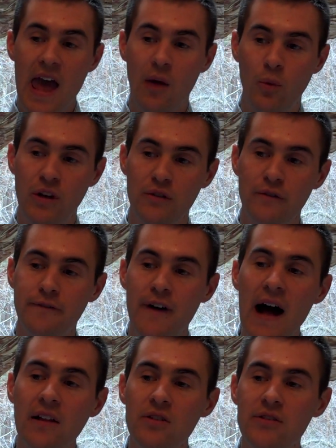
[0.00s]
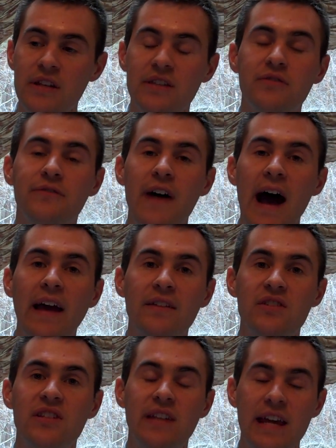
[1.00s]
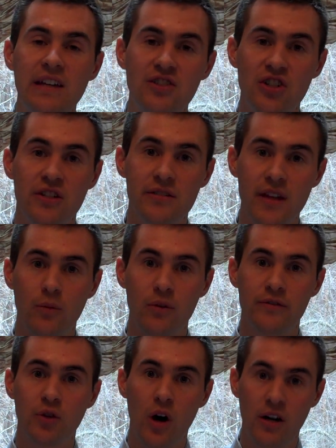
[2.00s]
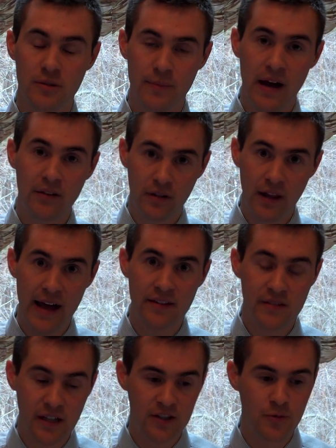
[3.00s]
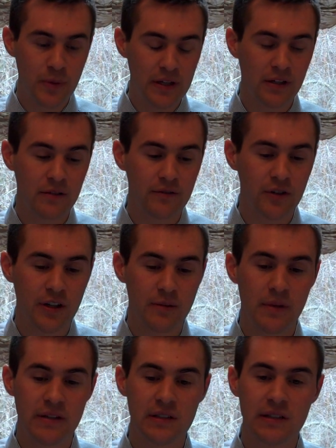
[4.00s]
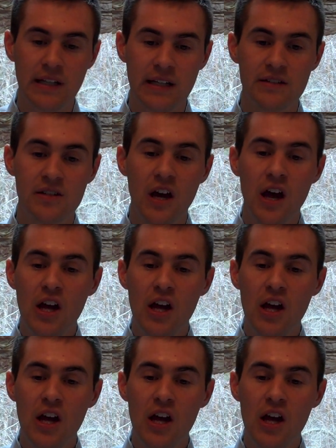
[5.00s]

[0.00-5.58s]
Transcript: And when you follow these 5 stages that we've talked about, the last stage being converting them into leads,